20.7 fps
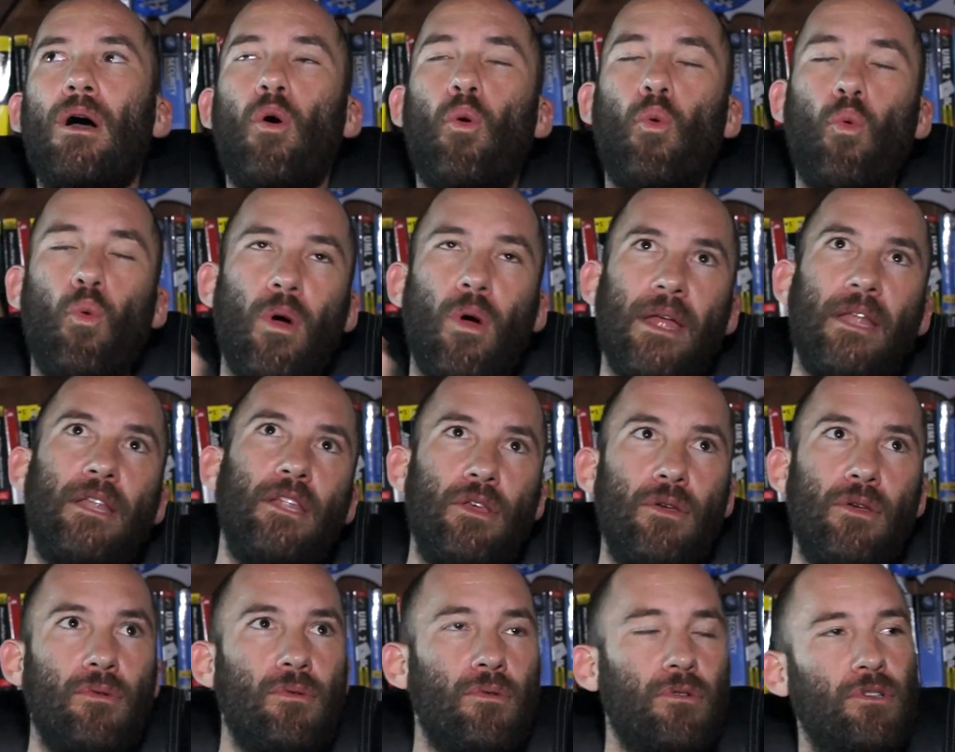when
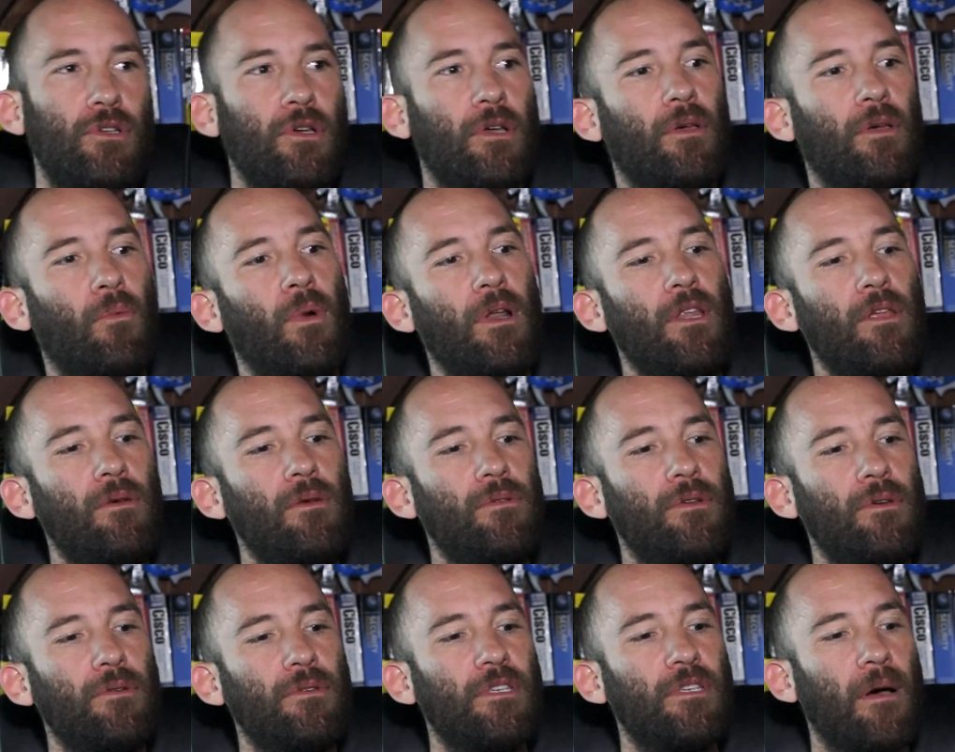you do, when you
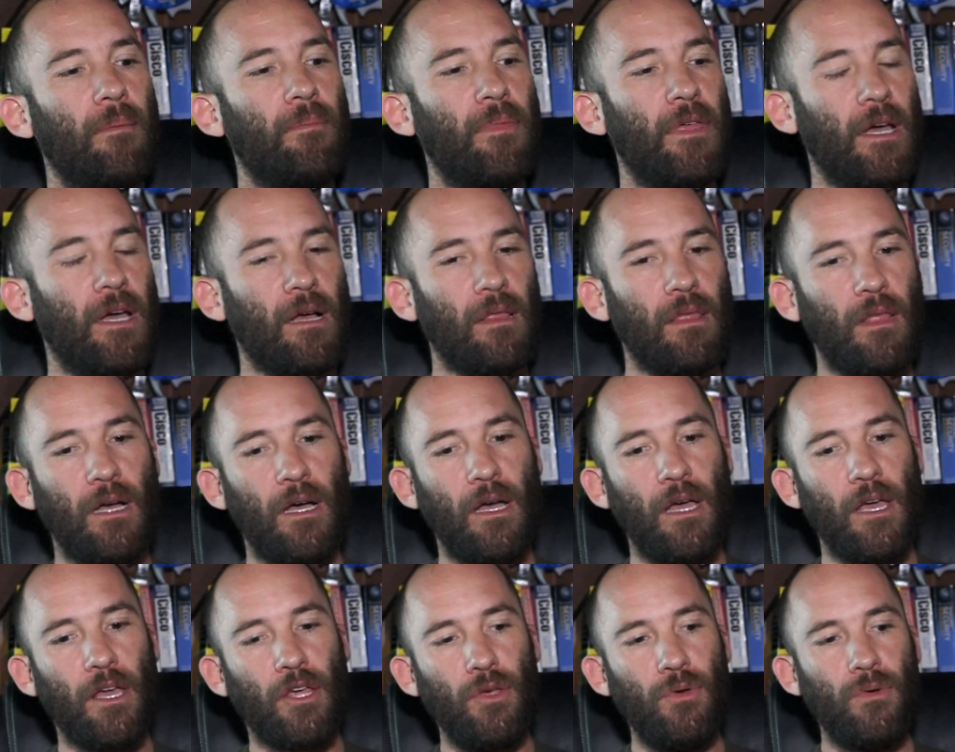do something
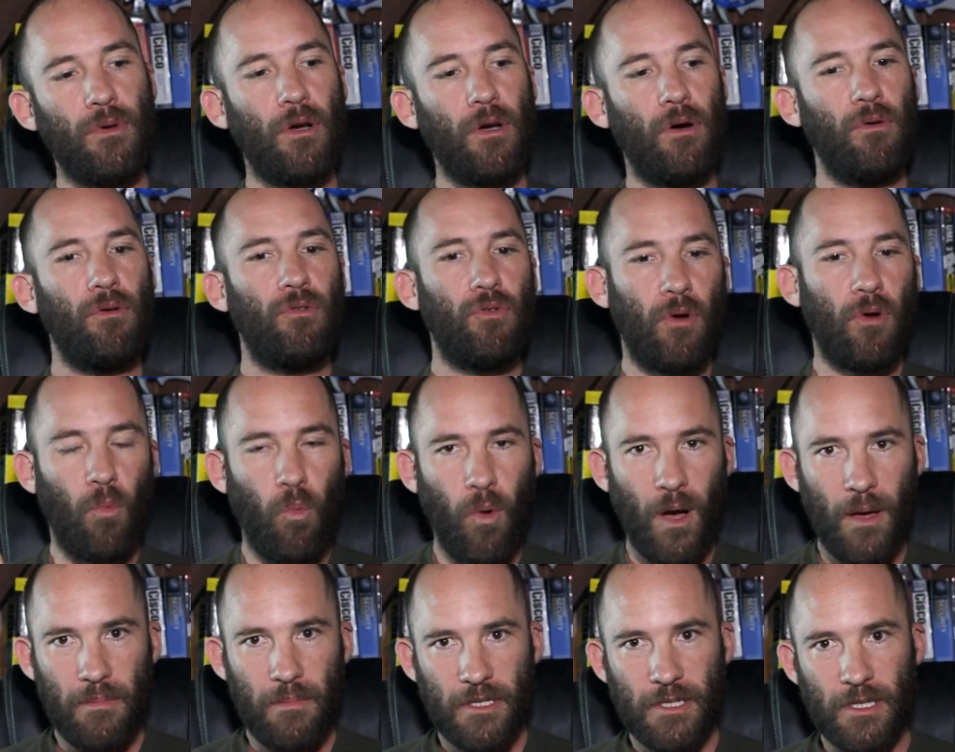like you go to a
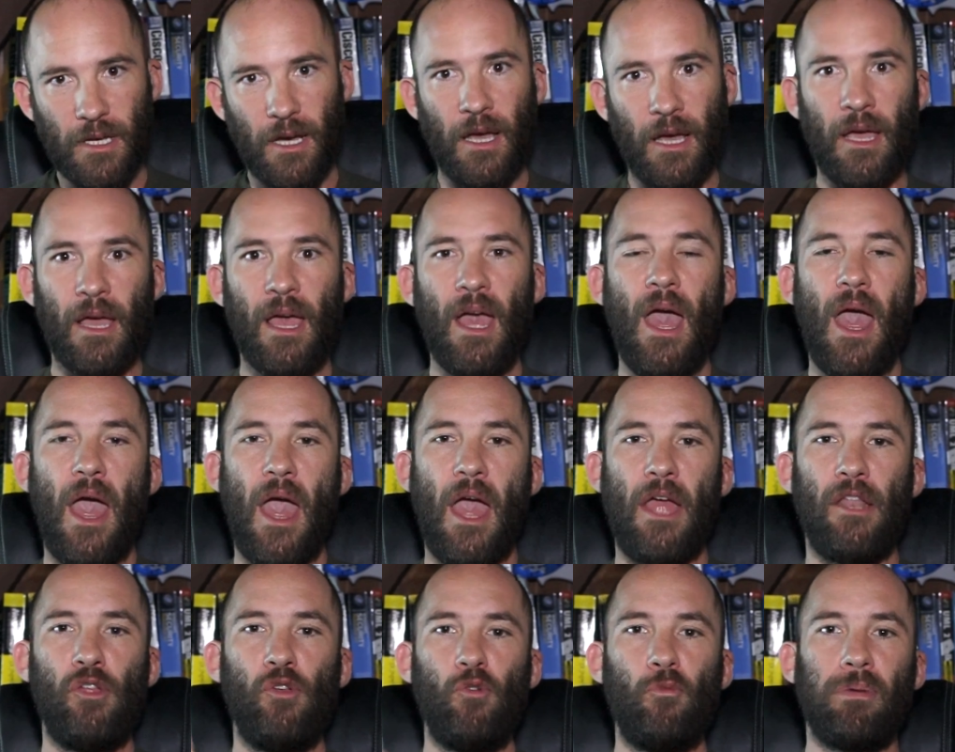website
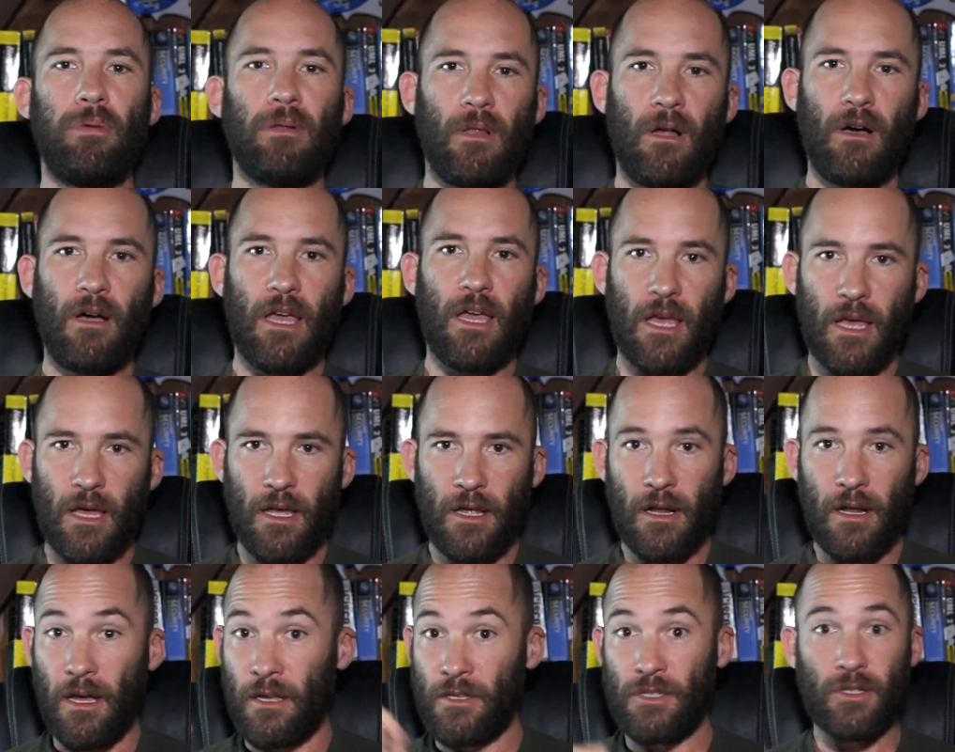and you plug
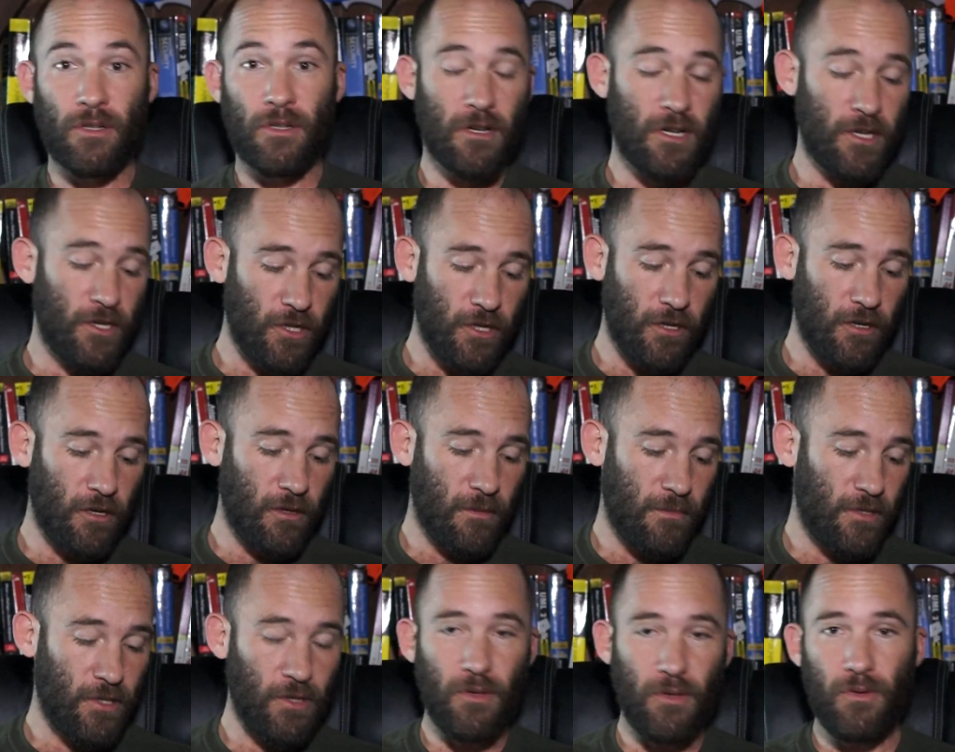in a search
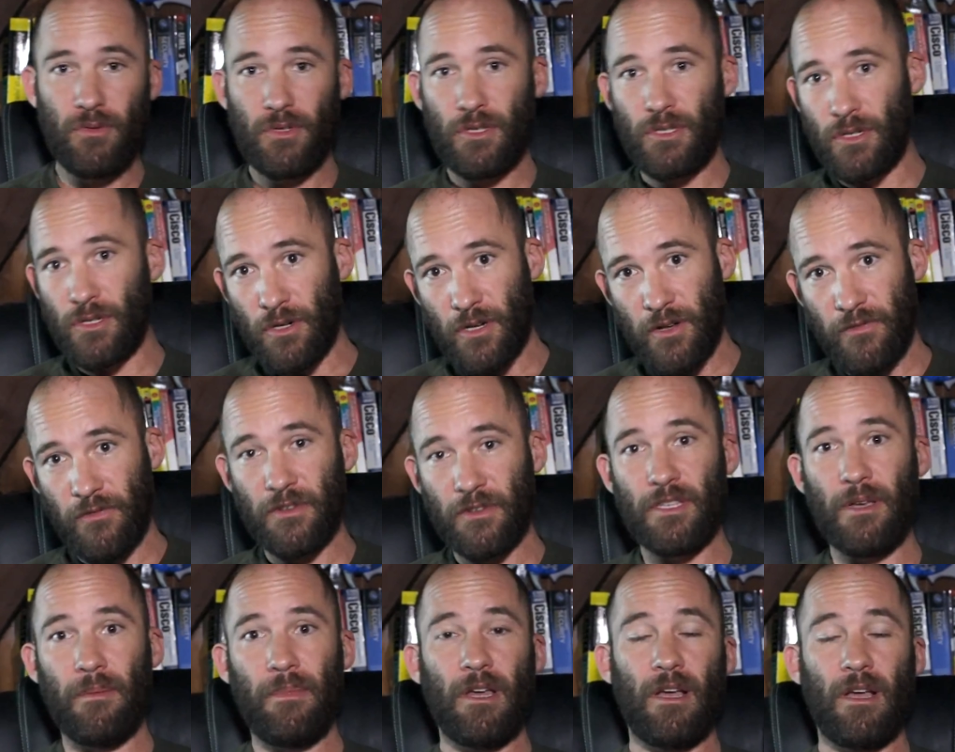term, so you search for
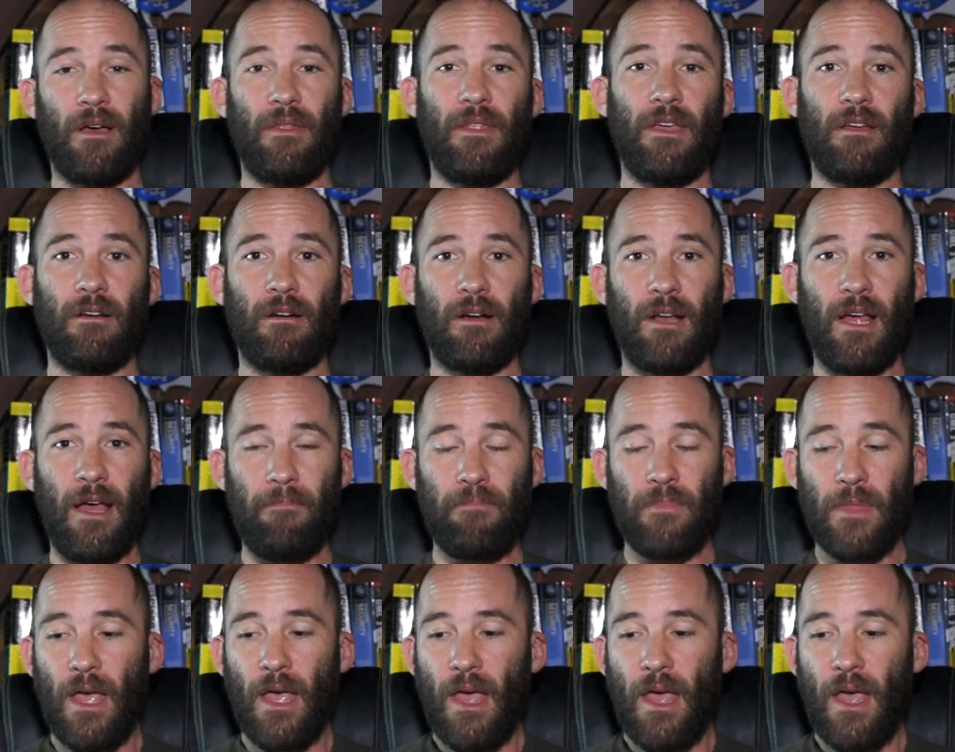something on the internet,